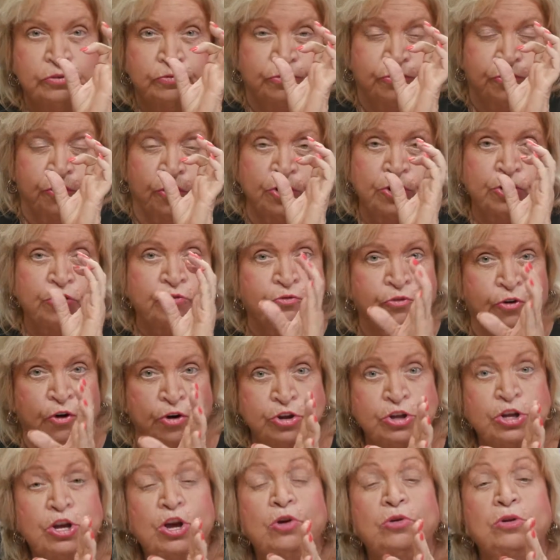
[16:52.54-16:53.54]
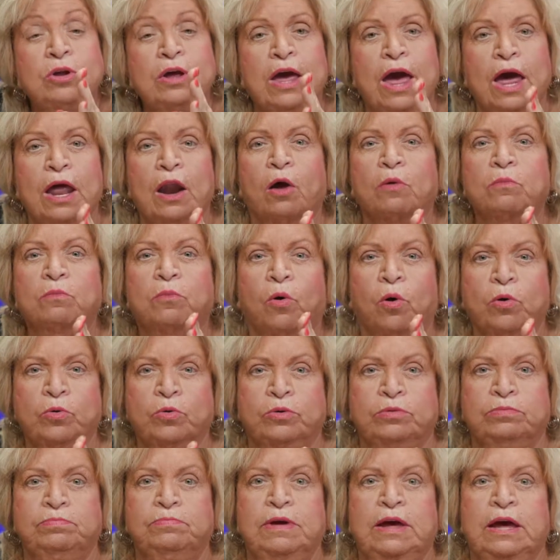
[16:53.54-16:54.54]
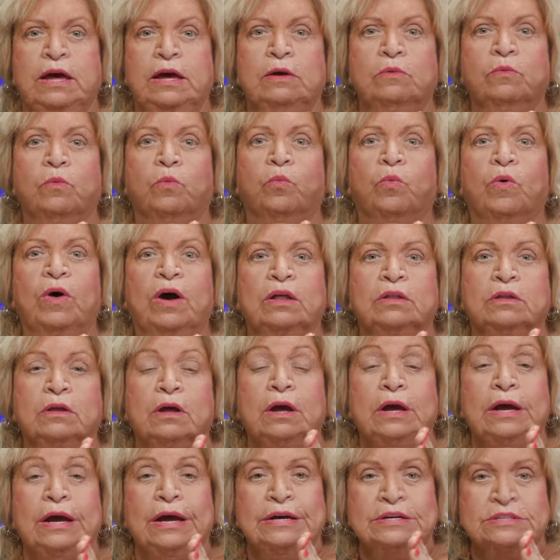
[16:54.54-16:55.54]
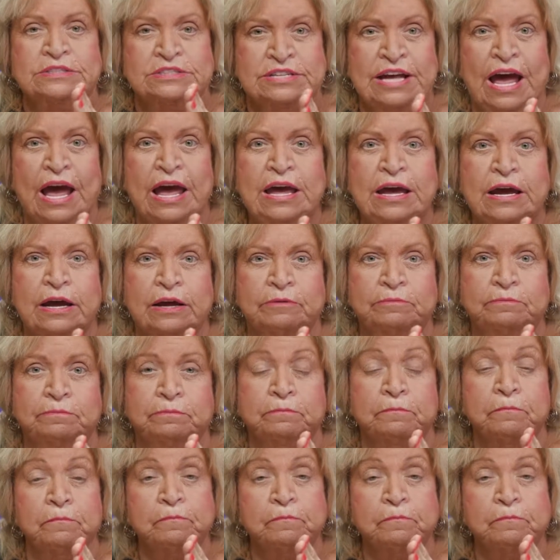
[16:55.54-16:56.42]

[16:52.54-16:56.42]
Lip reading: For you to get on board with me with saying,